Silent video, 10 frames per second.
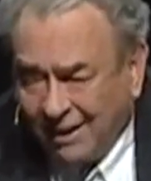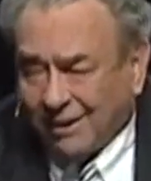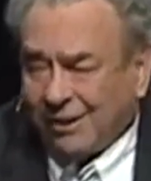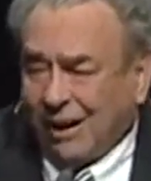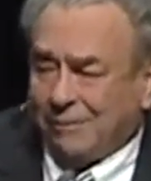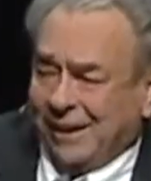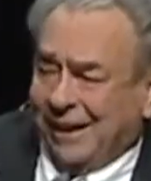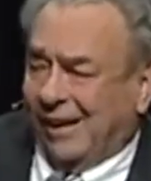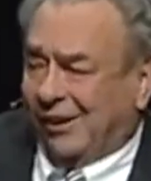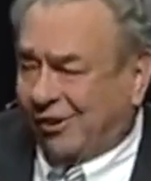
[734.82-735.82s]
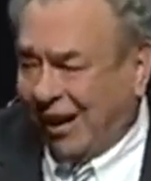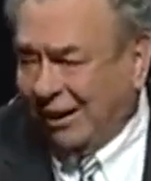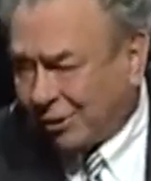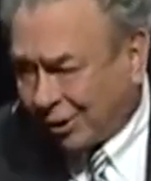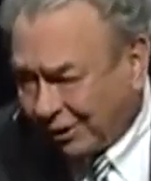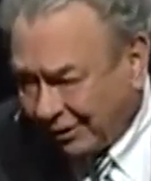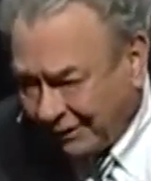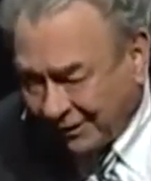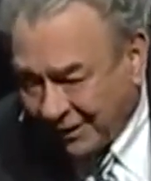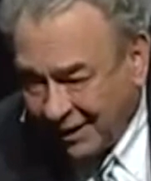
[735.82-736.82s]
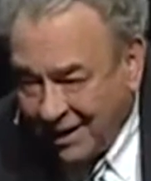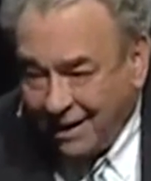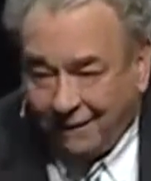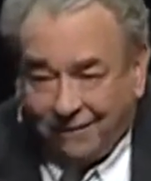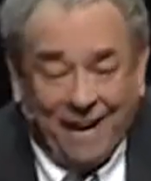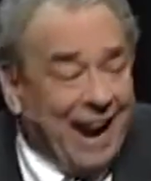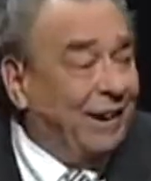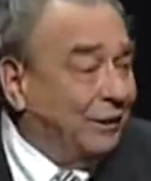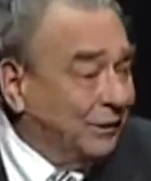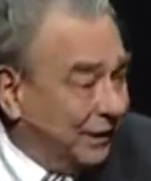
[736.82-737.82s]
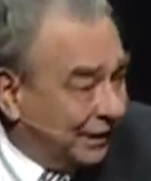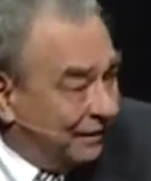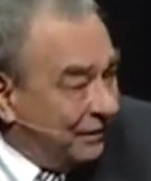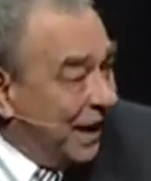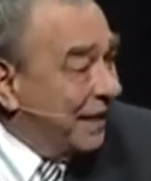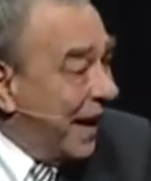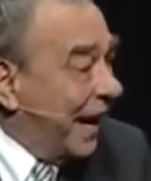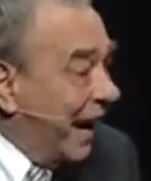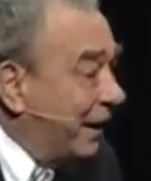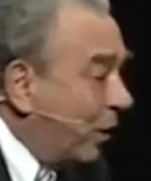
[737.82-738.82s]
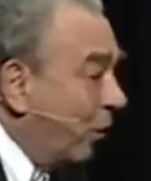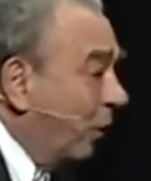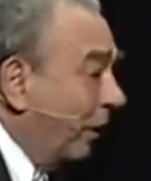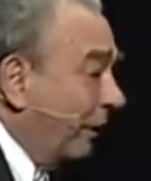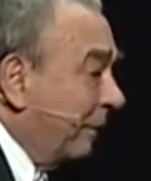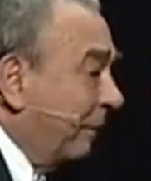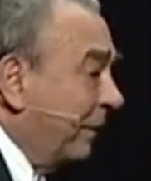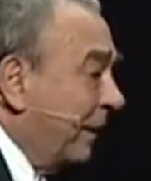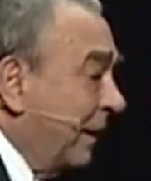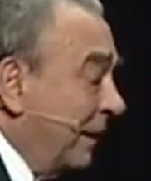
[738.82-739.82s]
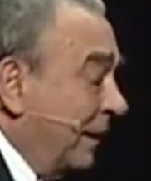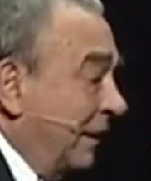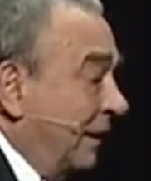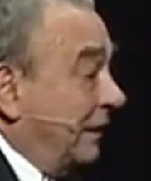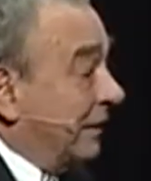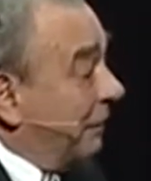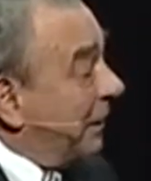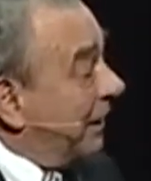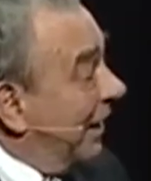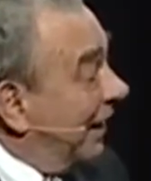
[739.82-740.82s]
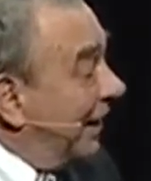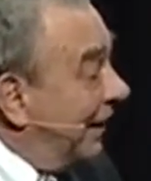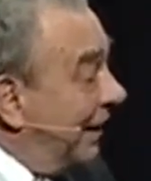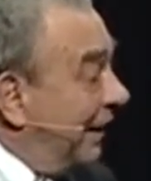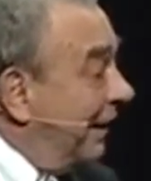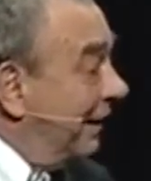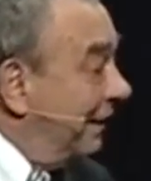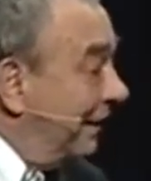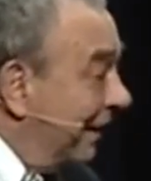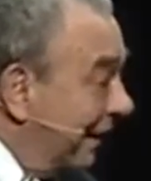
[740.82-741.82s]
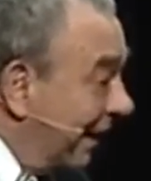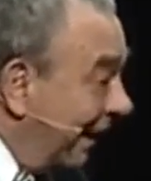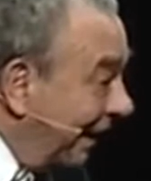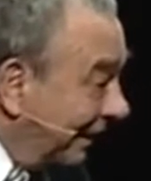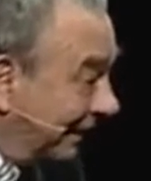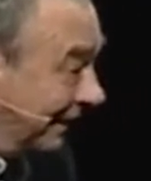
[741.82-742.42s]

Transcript: There's something essential found in that acorn, something like DNA